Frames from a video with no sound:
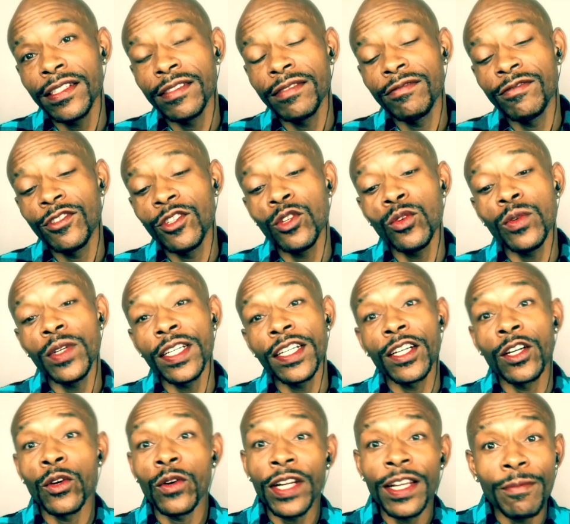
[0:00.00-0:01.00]
Do we
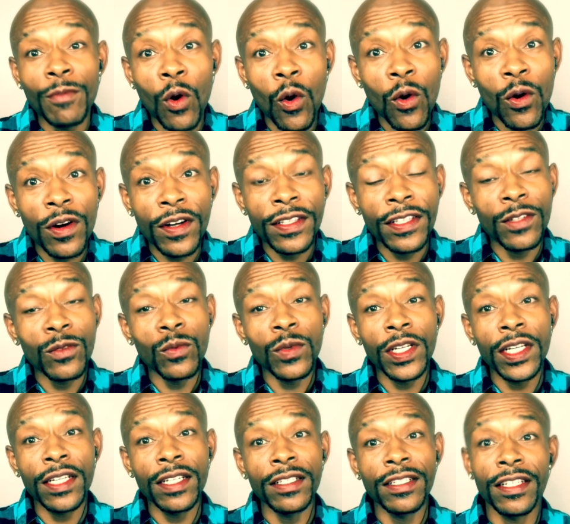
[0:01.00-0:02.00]
agree more than
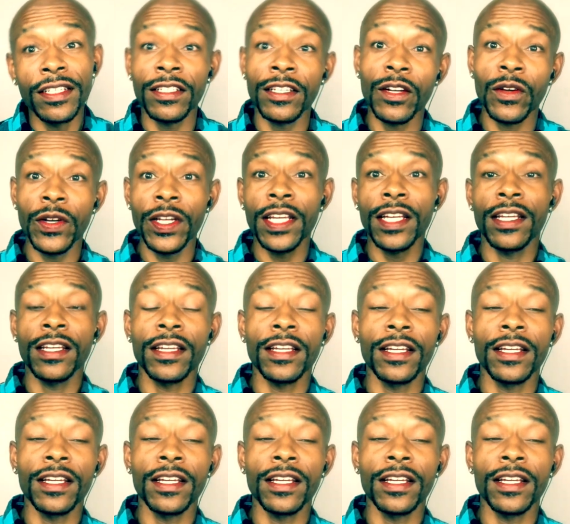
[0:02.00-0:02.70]
we disagree?